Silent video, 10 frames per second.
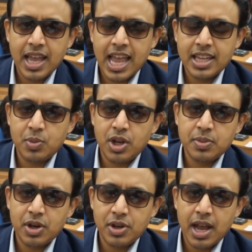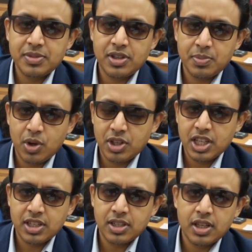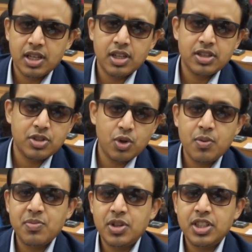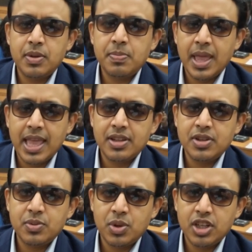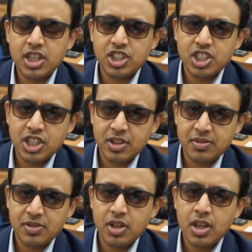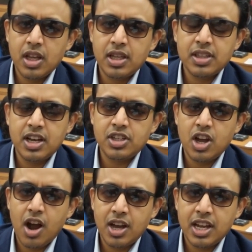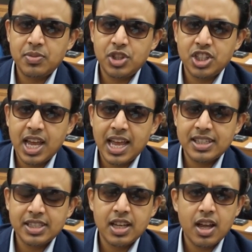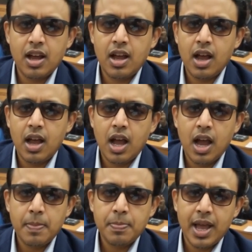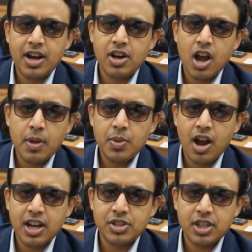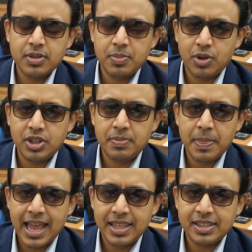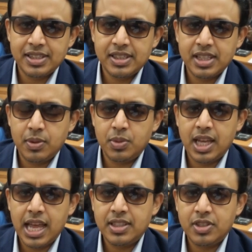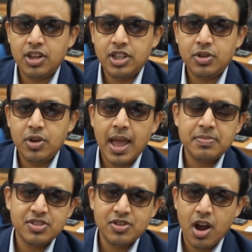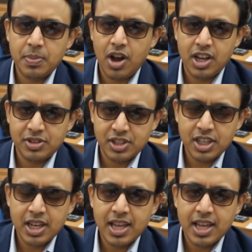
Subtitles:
and 21 grams of protein. So hopefully the blend will achieve their target, which has a better carbohydrate and protein balance. They would like 32 grams of carbohydrate